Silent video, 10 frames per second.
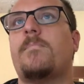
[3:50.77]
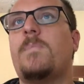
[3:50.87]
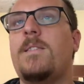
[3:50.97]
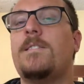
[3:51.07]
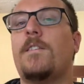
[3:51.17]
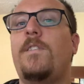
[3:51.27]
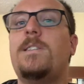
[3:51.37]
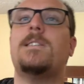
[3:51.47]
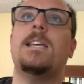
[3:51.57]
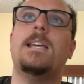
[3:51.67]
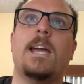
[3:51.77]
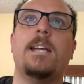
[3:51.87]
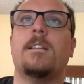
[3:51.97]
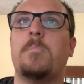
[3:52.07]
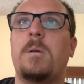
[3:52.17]
There's a visiting
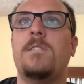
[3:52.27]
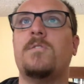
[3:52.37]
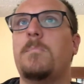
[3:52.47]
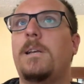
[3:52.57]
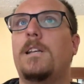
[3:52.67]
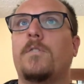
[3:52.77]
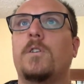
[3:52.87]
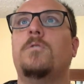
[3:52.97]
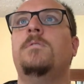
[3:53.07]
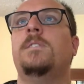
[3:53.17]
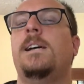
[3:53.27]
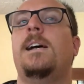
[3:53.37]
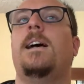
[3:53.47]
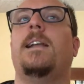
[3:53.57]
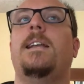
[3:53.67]
king that appears in the middle of it all,
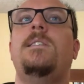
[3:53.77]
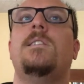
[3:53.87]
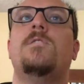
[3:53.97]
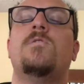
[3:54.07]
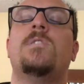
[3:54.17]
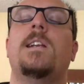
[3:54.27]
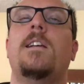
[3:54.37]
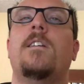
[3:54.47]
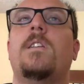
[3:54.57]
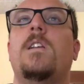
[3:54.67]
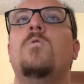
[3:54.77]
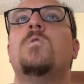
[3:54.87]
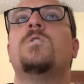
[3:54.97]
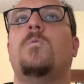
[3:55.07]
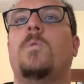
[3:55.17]
and he's interested enough that he
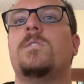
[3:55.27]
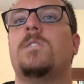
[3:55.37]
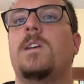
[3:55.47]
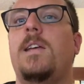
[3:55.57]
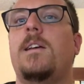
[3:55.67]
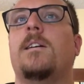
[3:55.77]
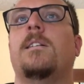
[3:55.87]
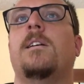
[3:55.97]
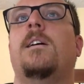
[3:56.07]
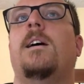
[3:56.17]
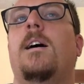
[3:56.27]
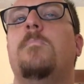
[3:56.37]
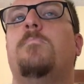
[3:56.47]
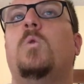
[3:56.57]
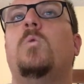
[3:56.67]
also wants to hear
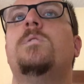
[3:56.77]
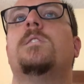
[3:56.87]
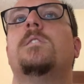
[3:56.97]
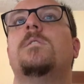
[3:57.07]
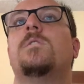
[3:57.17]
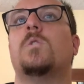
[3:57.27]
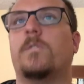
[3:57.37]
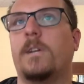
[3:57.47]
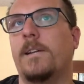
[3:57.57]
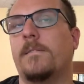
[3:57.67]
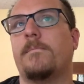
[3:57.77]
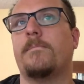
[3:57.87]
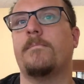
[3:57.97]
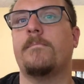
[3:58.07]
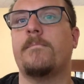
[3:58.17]
Paul's story.
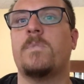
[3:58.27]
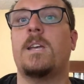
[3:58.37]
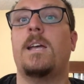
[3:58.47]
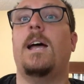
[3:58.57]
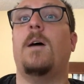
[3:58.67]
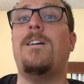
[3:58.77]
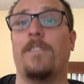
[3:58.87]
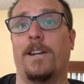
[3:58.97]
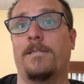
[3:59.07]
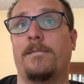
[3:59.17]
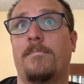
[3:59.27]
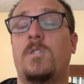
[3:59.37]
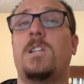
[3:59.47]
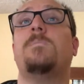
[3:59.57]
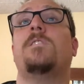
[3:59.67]
However,
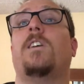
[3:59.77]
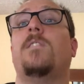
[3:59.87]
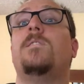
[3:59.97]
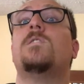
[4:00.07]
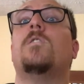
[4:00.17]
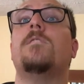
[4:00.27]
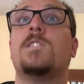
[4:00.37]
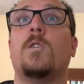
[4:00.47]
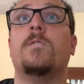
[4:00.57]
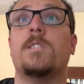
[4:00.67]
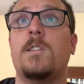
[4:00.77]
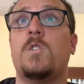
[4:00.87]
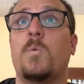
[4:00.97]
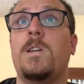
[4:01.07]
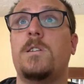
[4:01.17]
chapter 5 does not resolve the
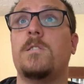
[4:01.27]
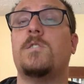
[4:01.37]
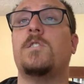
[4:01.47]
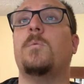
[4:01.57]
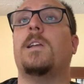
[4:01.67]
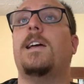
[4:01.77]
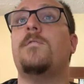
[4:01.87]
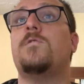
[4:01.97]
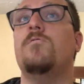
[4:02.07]
situation, so you will have to